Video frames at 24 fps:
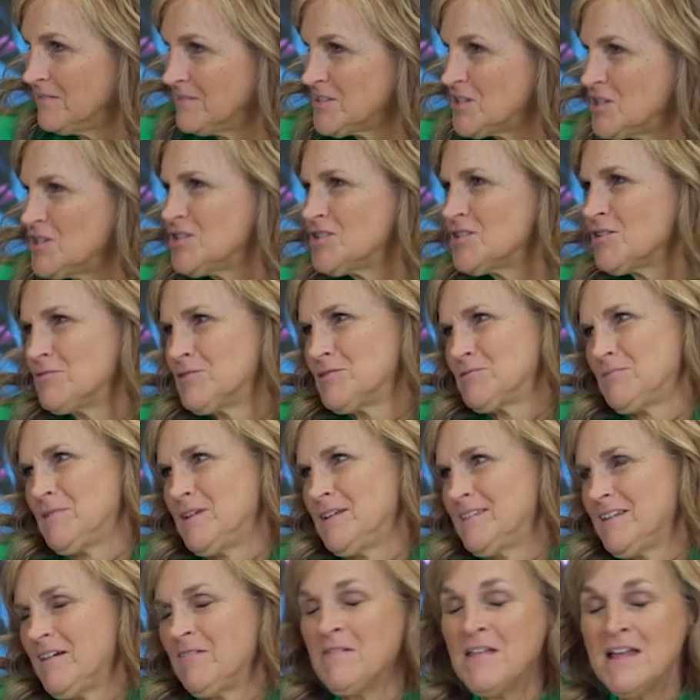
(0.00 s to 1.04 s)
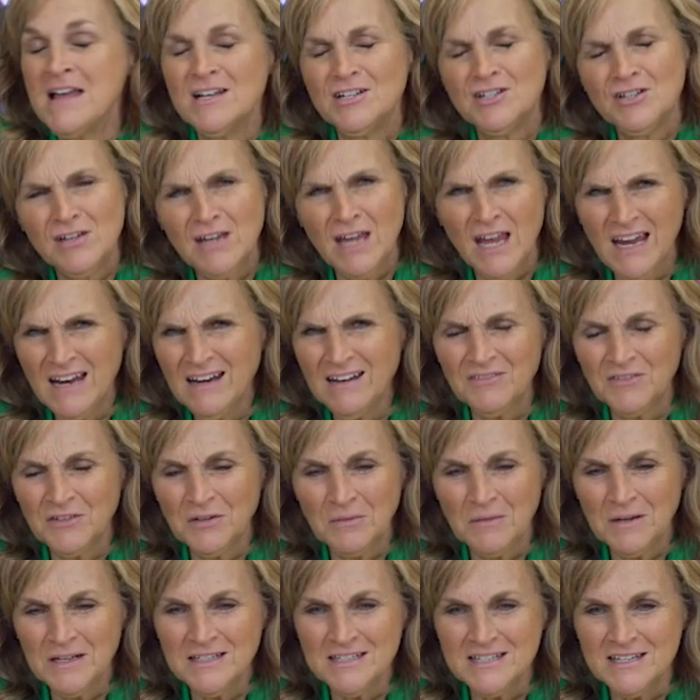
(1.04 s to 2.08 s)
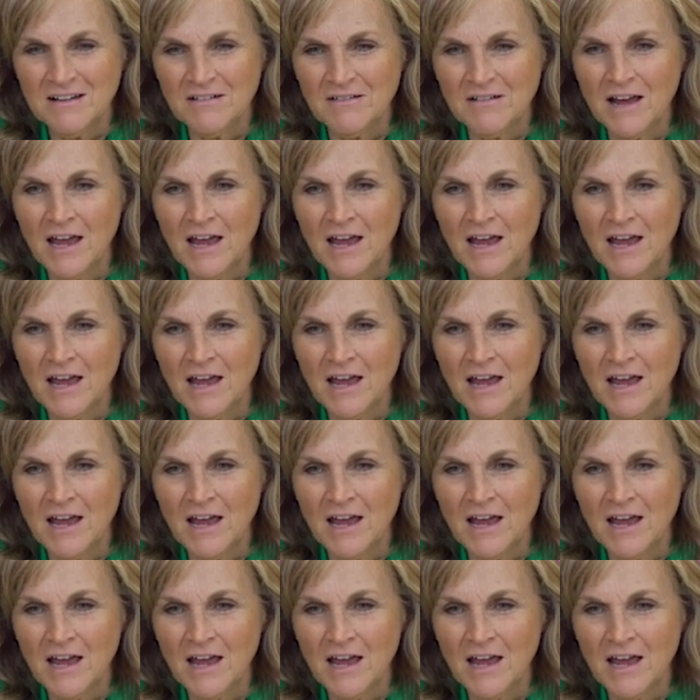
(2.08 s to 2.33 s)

She's so sweet, though. You can if you want to.